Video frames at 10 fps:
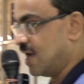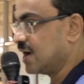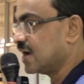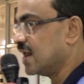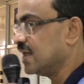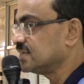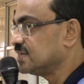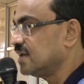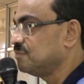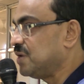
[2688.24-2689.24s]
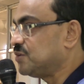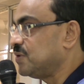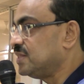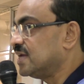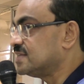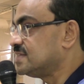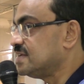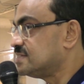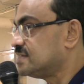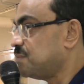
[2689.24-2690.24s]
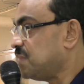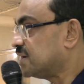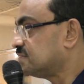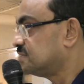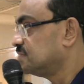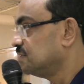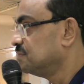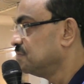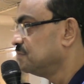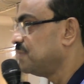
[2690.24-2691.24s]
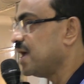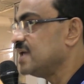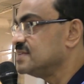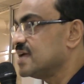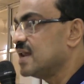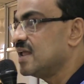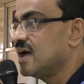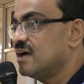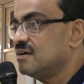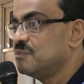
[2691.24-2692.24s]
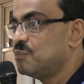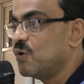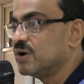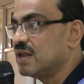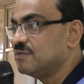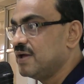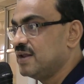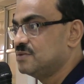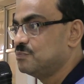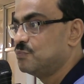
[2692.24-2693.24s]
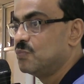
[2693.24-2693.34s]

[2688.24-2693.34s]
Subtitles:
a connection between the systemic veins and the portal vein.